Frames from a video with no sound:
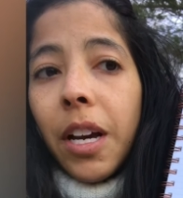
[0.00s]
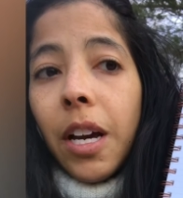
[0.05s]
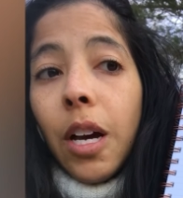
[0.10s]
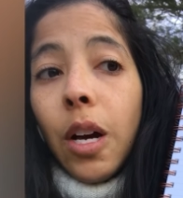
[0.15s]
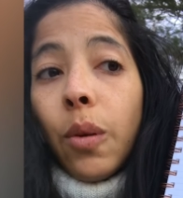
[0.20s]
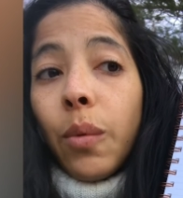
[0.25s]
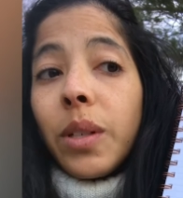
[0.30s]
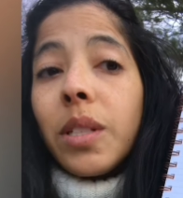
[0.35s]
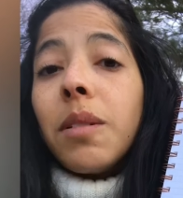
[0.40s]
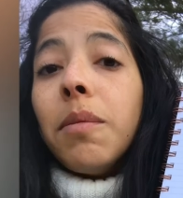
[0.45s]

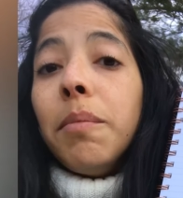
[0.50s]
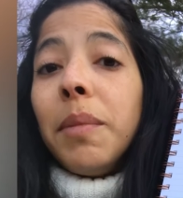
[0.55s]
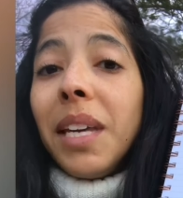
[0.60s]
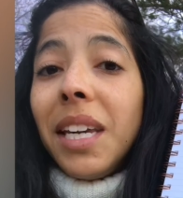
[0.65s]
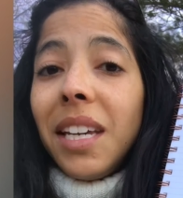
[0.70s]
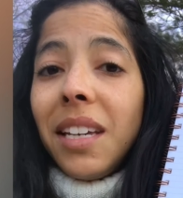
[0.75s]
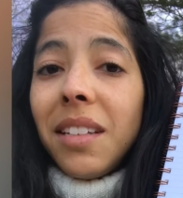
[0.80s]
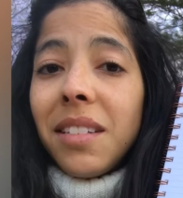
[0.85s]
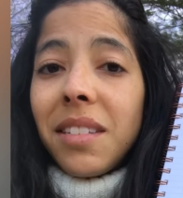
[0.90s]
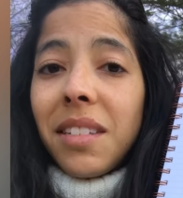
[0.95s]
which
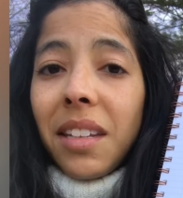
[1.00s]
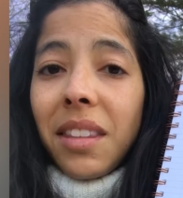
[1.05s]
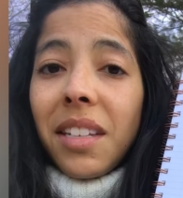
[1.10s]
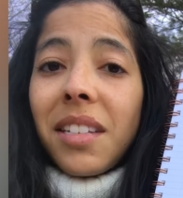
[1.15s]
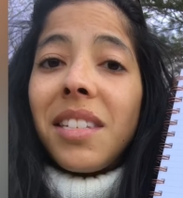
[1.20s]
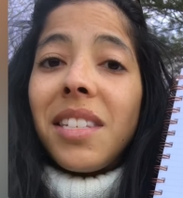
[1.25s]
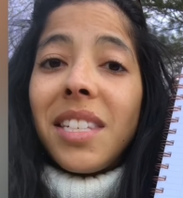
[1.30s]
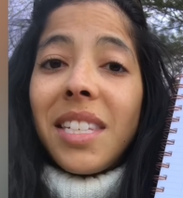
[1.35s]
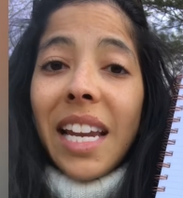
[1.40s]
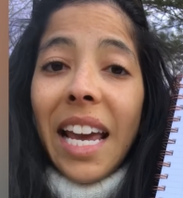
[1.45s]
means that the
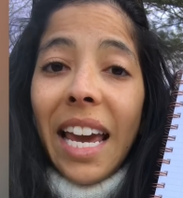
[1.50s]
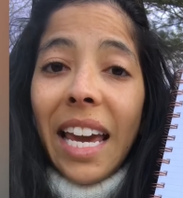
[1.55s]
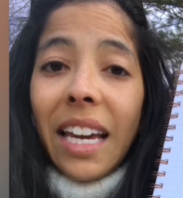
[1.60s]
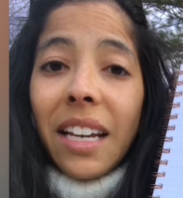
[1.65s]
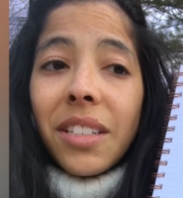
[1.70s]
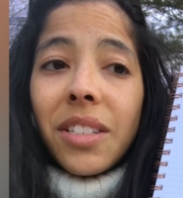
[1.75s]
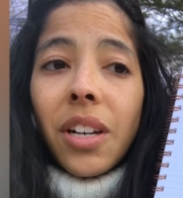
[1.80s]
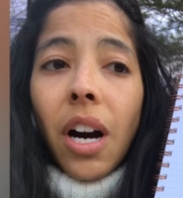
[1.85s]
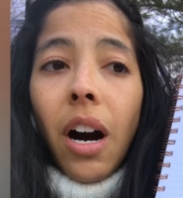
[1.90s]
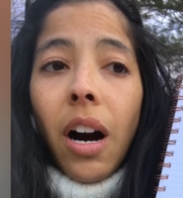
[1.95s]

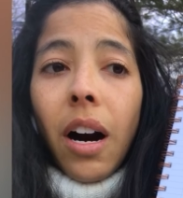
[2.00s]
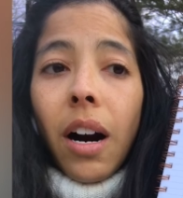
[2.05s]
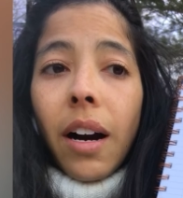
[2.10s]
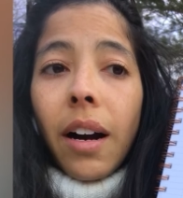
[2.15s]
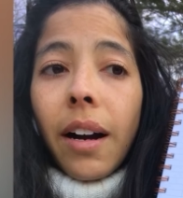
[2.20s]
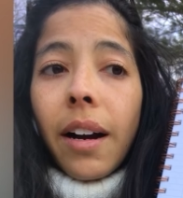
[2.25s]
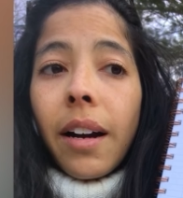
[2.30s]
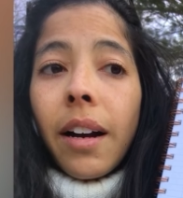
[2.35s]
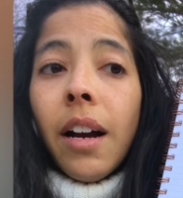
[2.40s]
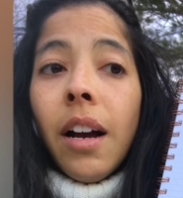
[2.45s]
stakes
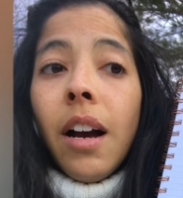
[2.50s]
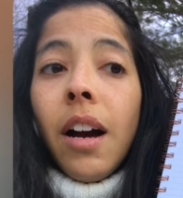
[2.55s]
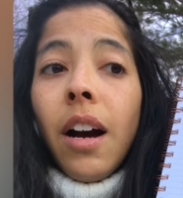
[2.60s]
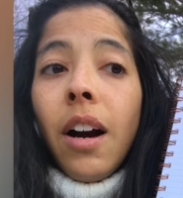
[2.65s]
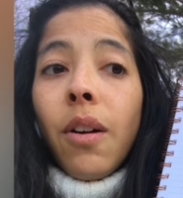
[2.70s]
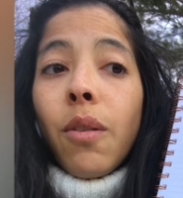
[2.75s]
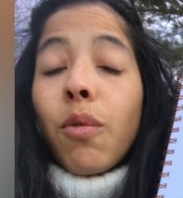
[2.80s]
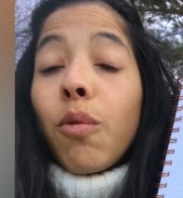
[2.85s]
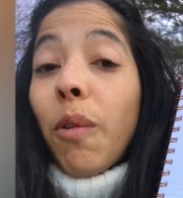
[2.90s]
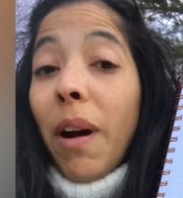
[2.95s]
are
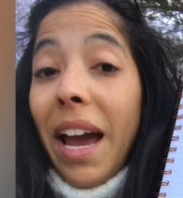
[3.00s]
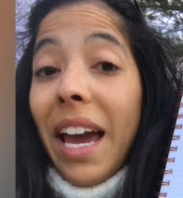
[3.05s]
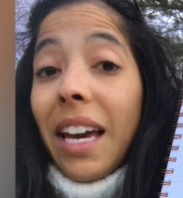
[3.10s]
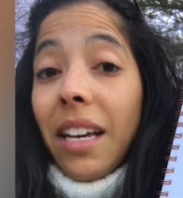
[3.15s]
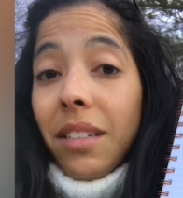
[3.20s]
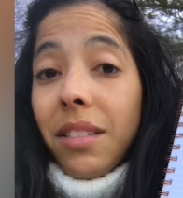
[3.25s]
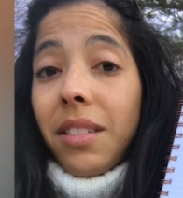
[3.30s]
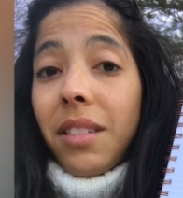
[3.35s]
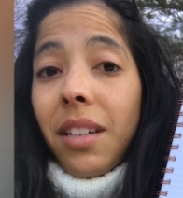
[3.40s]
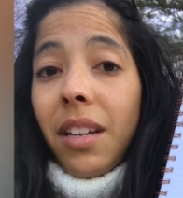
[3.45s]

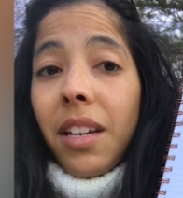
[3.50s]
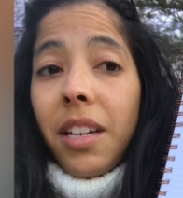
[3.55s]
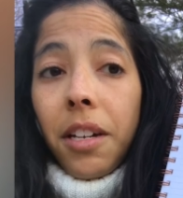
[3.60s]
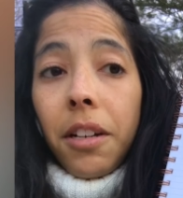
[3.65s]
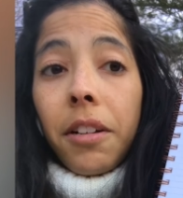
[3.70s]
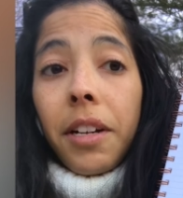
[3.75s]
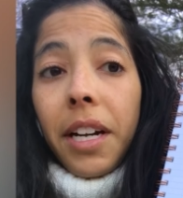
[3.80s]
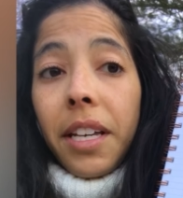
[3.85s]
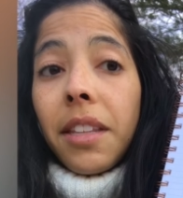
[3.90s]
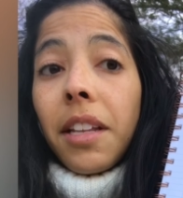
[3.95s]
raised here
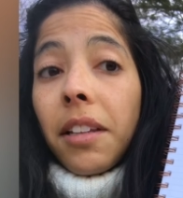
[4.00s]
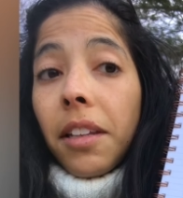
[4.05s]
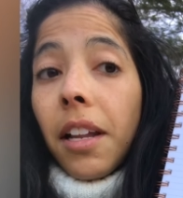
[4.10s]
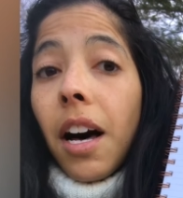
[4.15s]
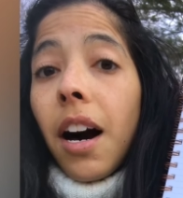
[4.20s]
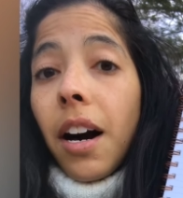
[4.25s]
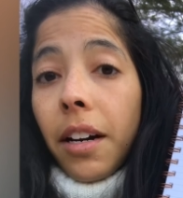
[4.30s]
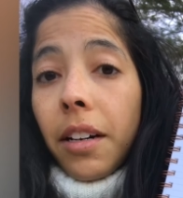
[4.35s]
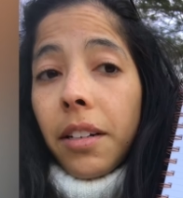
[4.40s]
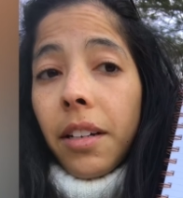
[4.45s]
in the
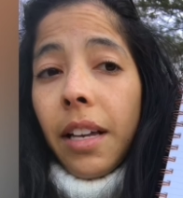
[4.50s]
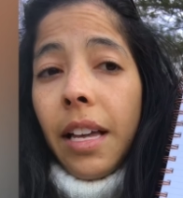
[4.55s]
lung.